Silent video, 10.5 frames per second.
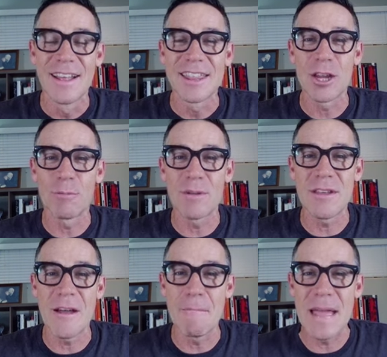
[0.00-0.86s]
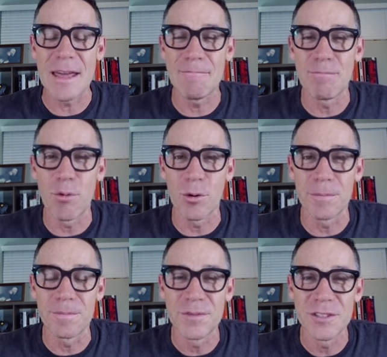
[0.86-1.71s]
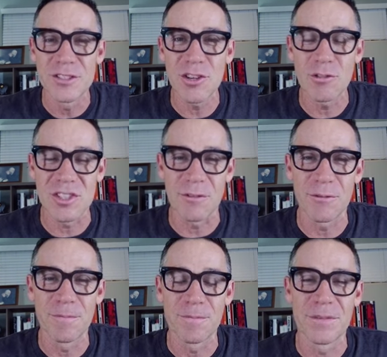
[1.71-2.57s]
there'd be a man born Joseph,